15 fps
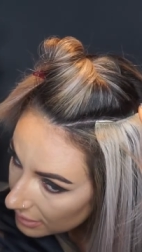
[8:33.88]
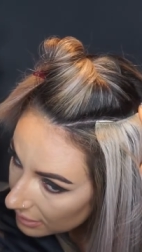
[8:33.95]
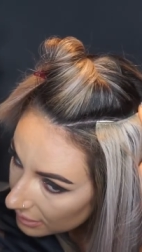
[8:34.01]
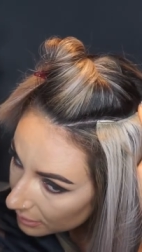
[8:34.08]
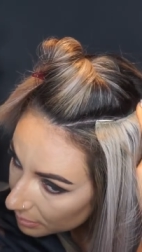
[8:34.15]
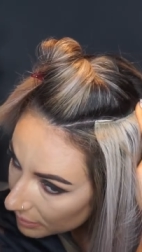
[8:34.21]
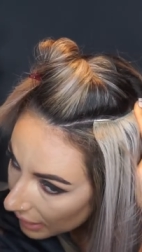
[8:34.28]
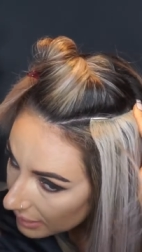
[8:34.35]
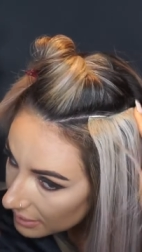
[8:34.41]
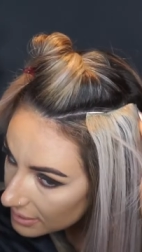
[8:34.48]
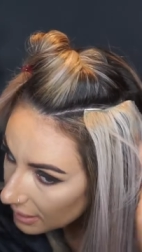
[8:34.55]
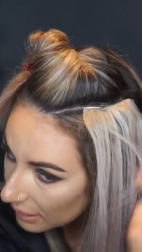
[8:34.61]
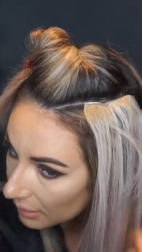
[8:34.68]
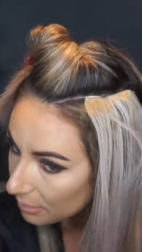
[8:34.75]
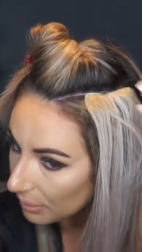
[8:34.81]
Clip that
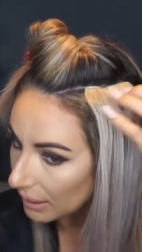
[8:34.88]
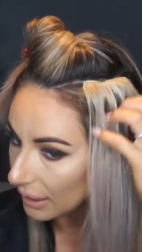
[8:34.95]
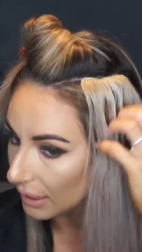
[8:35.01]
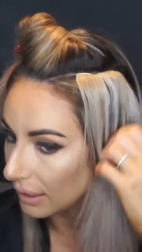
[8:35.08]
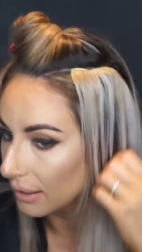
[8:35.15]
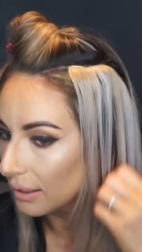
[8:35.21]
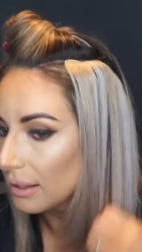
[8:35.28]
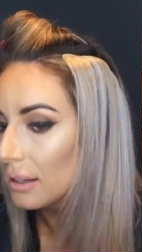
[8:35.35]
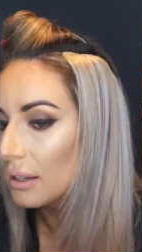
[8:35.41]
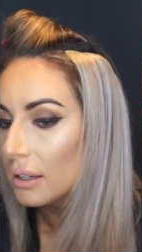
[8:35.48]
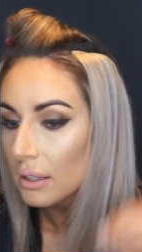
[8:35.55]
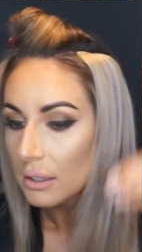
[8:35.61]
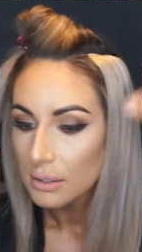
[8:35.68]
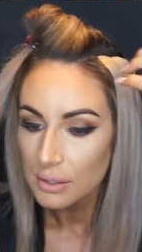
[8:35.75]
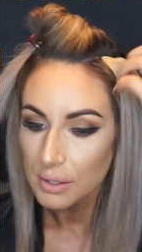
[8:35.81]
second bit in.
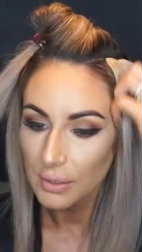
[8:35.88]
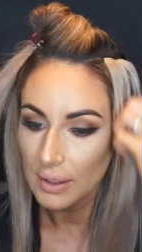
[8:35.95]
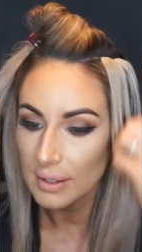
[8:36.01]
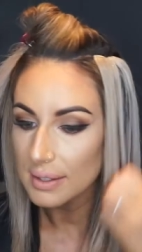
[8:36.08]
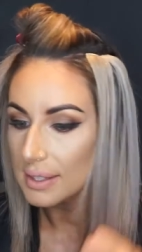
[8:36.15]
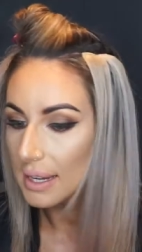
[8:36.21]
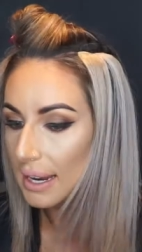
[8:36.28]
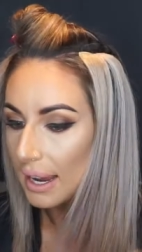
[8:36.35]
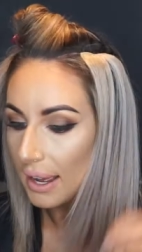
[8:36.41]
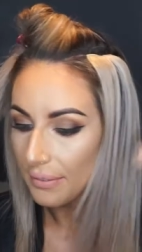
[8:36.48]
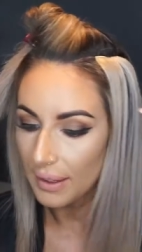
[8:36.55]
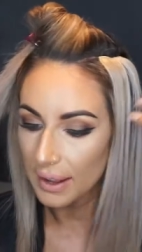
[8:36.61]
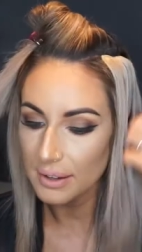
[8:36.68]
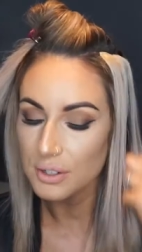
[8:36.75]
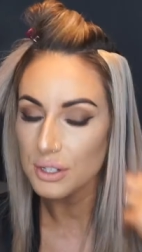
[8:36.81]
So then see how
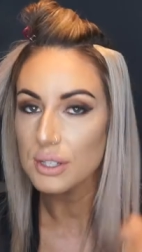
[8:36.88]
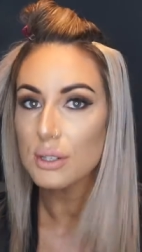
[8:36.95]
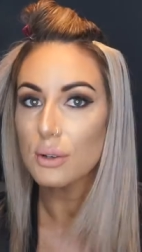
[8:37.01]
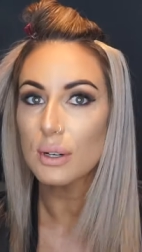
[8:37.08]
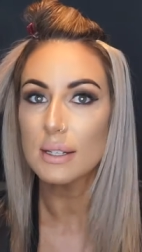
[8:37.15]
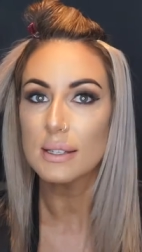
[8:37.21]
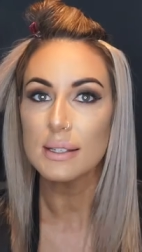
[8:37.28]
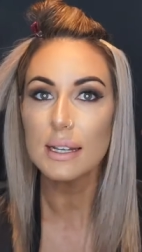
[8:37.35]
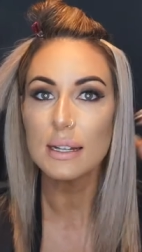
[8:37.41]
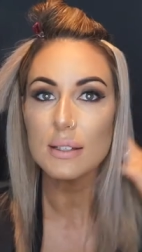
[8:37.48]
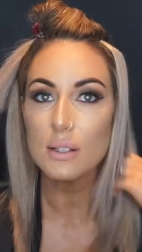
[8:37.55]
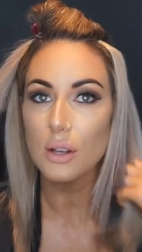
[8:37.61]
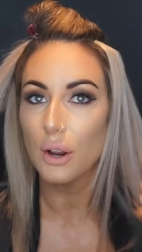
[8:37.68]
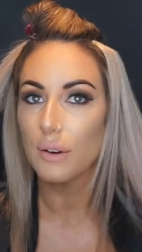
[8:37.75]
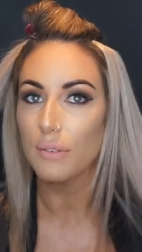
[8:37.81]
that just sort of
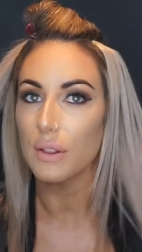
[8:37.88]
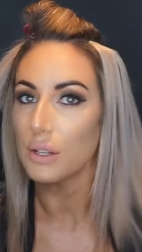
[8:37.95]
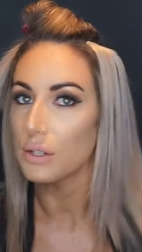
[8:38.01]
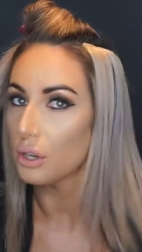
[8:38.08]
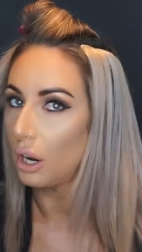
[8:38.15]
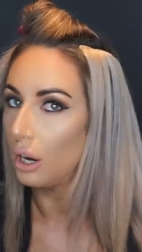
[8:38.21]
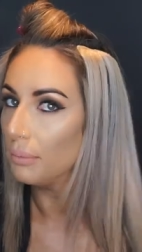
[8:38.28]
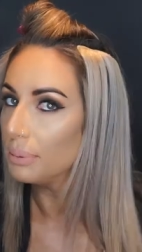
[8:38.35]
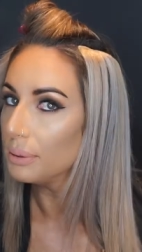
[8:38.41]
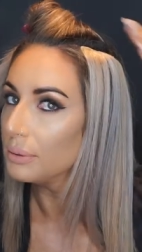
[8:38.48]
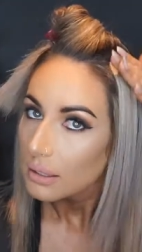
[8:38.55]
sits over the top.